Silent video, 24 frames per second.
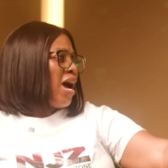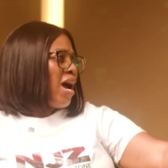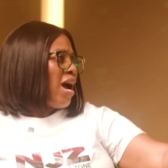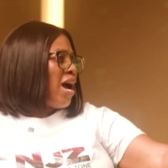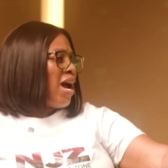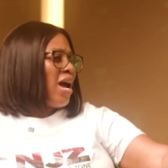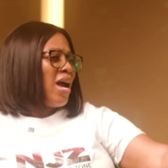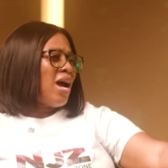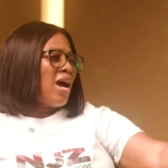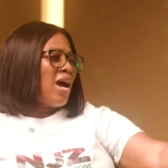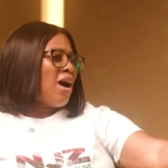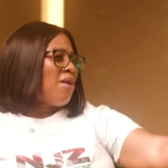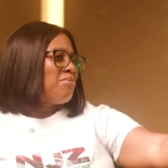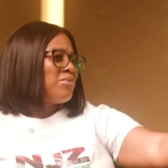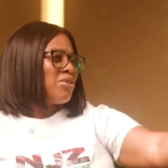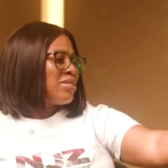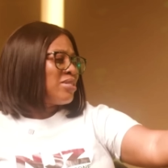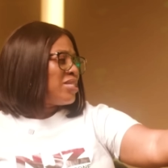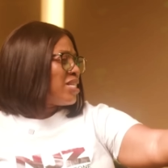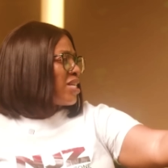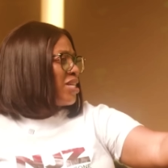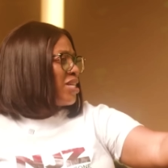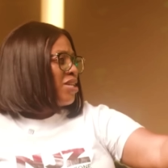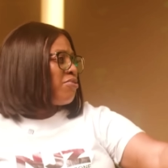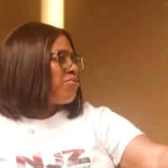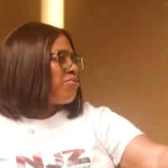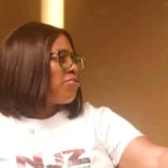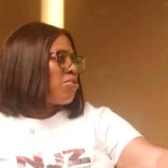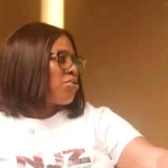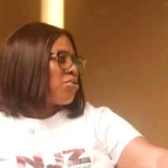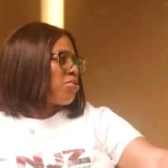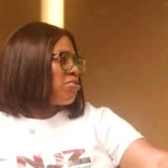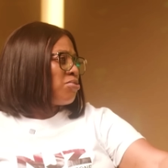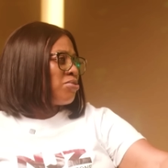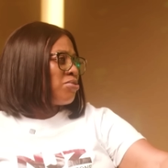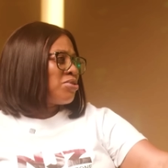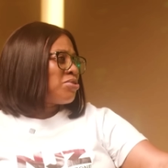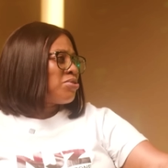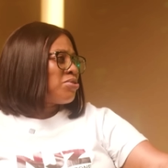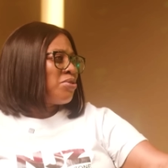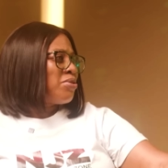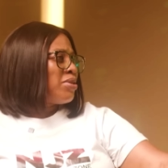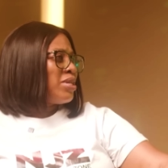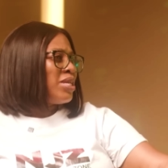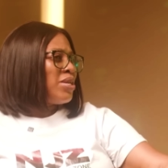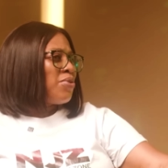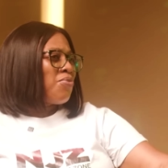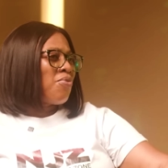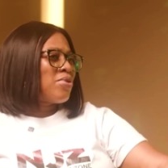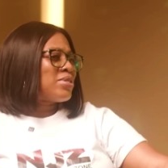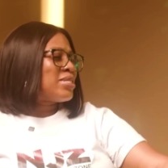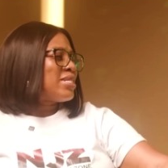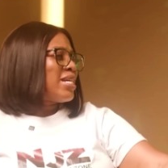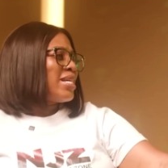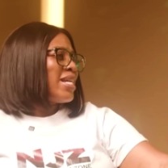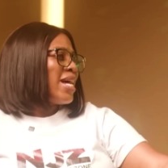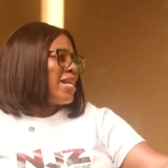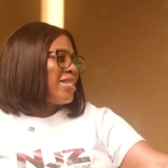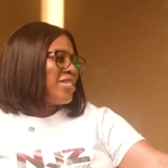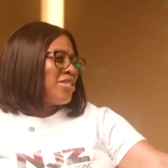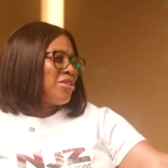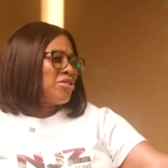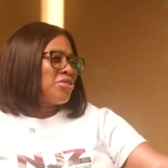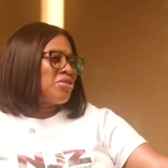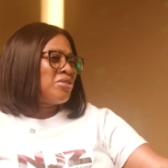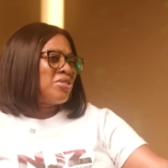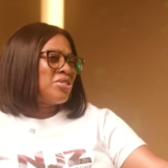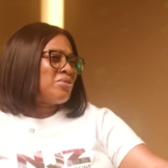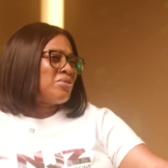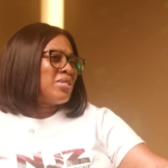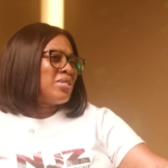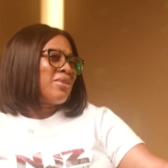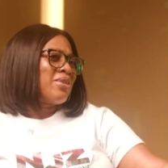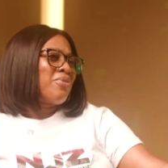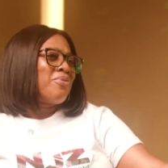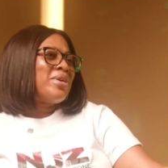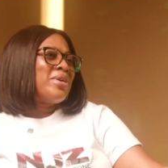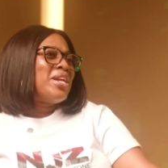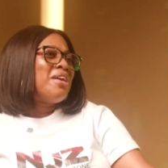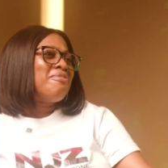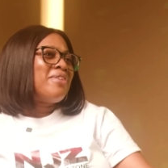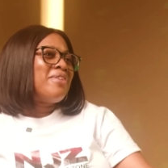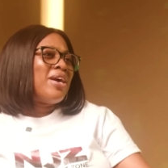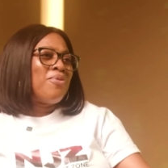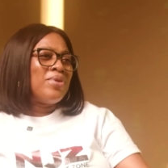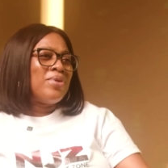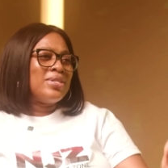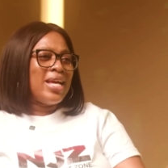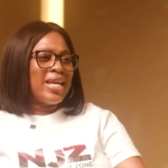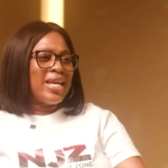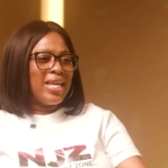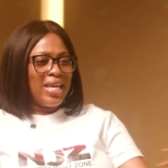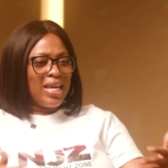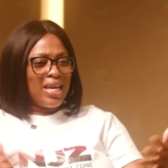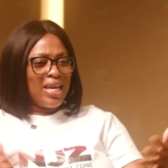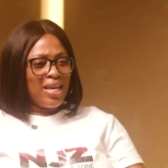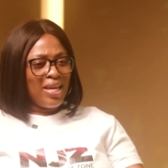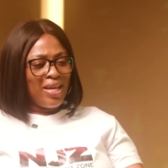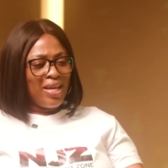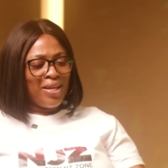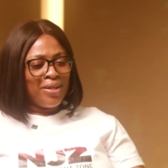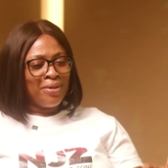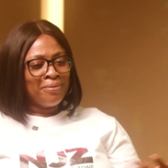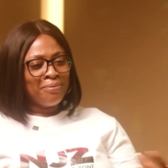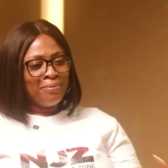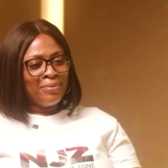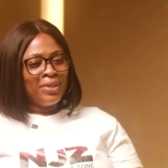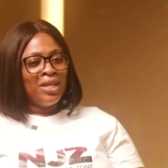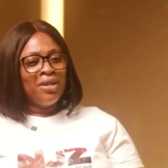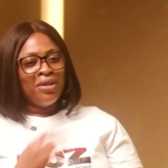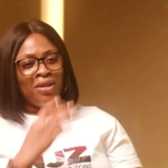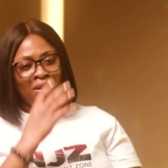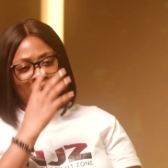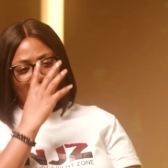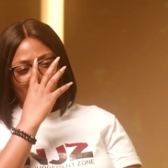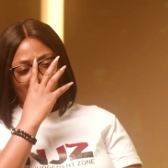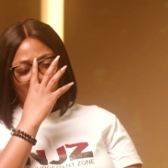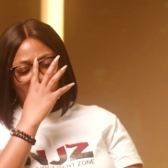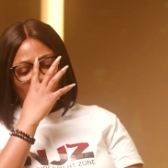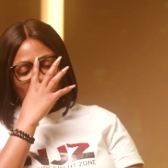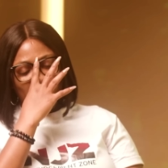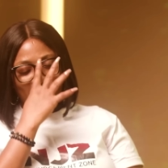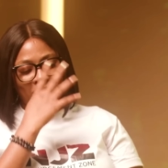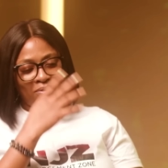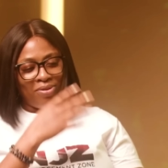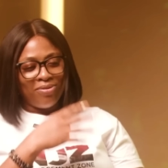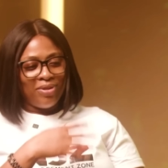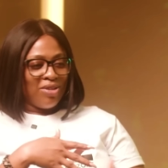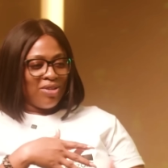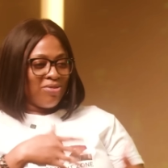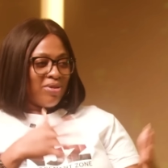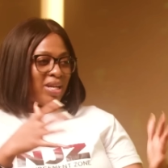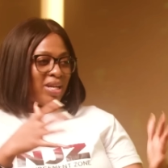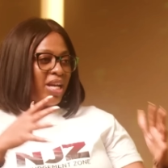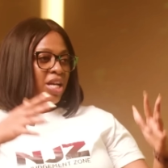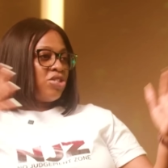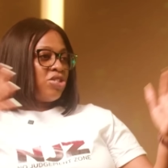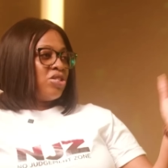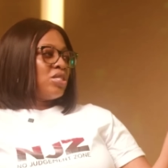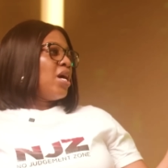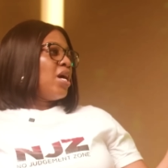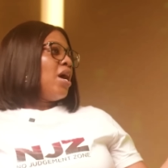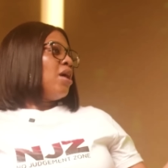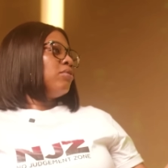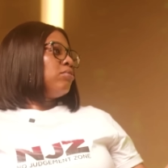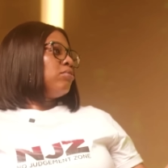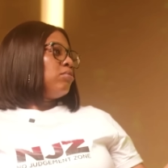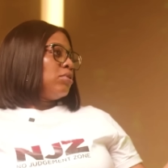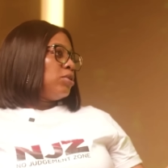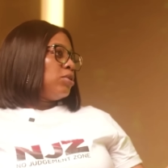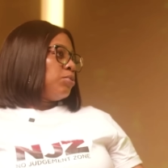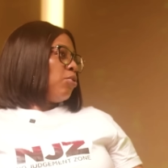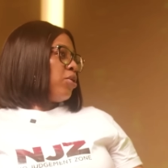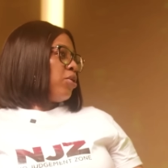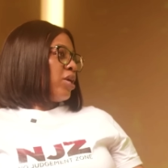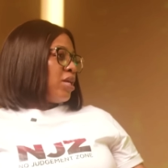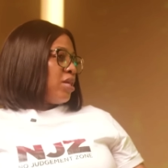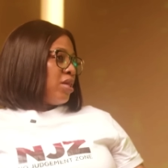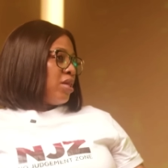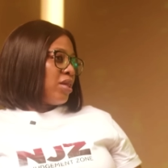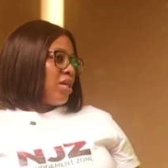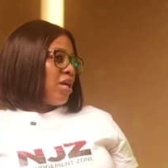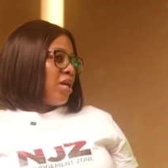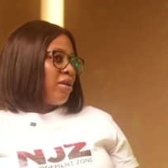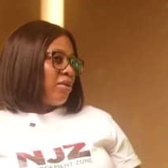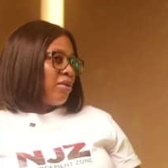I'm just taking it for cruise. So it wasn't an addiction. It was like whenever it was like an occasional smoking thing.